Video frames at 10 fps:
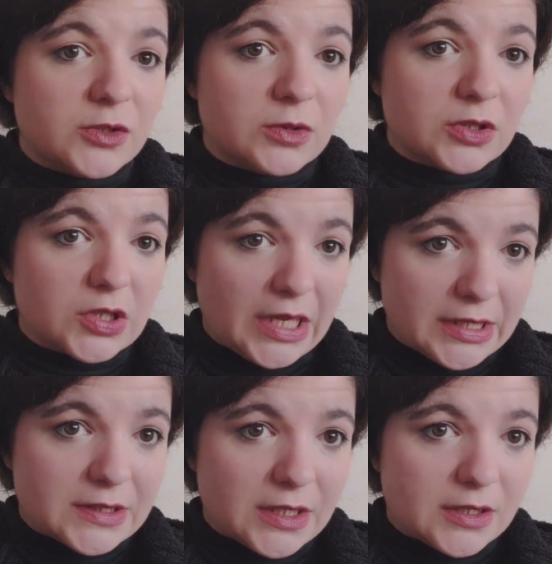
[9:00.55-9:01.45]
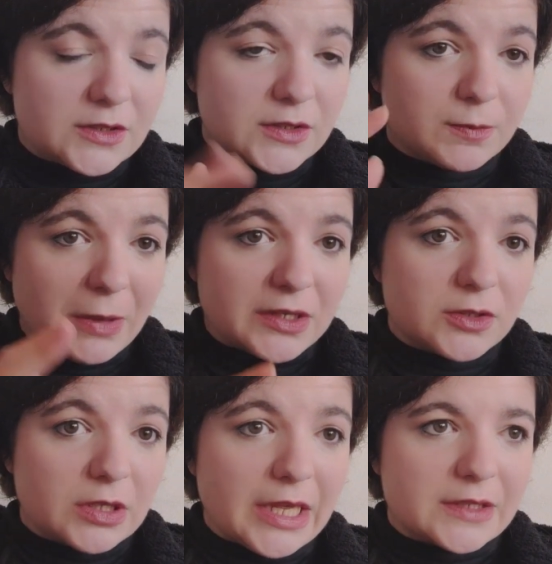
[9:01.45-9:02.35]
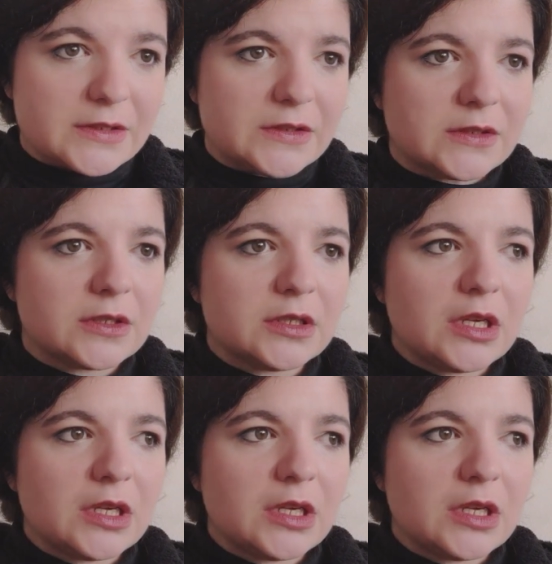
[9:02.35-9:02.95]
you to collect it.